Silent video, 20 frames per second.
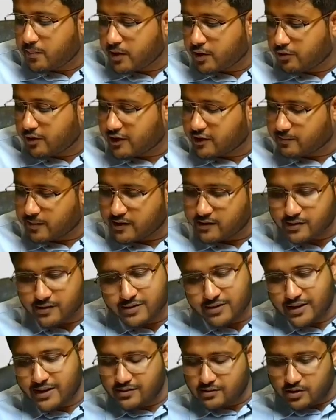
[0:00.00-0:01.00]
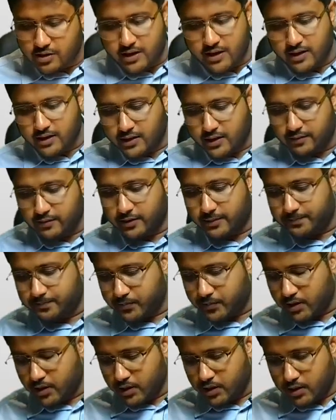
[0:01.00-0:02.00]
payroll expenses. These three are given.
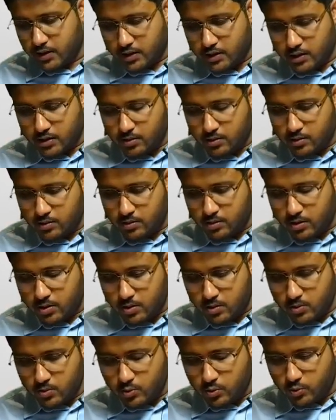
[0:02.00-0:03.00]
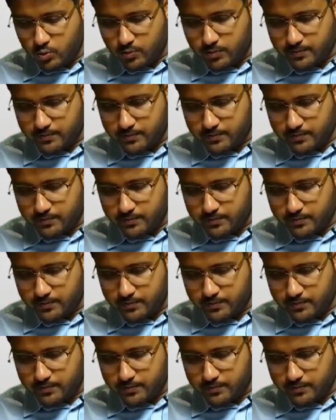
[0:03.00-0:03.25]
Oh.